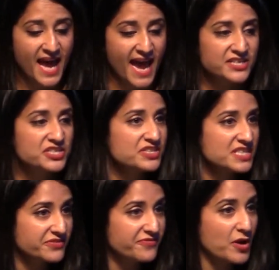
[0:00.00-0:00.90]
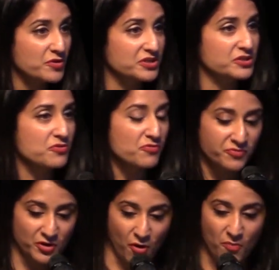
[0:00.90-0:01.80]
Agencies focus an
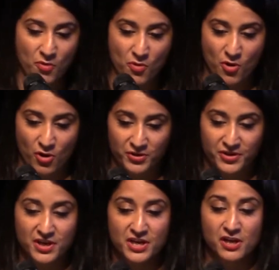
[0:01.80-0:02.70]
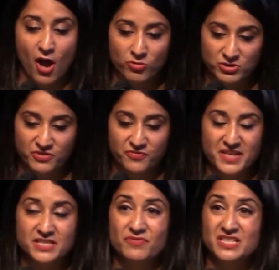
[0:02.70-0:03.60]
awful lot more on culture
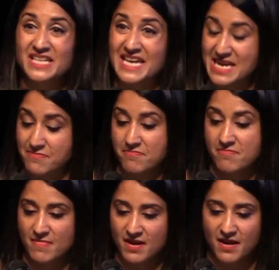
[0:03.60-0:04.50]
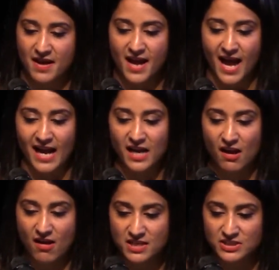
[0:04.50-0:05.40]
fit of a team, and
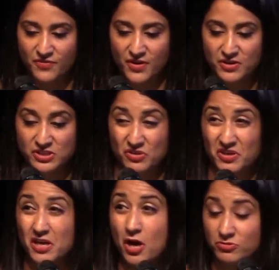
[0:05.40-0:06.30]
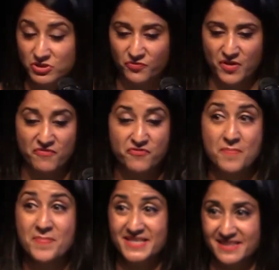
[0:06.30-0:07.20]
clients focus on a culture fit for
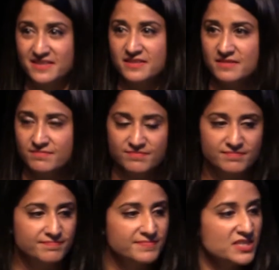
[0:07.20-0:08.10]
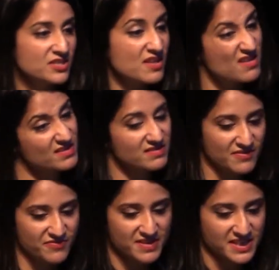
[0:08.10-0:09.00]
a business. So those are
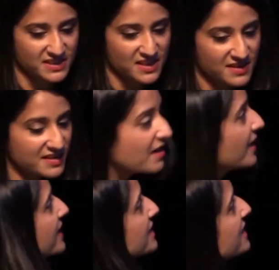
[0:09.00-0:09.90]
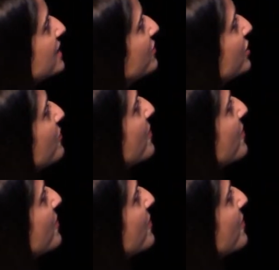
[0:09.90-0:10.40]
different things that you can kind of consider when you're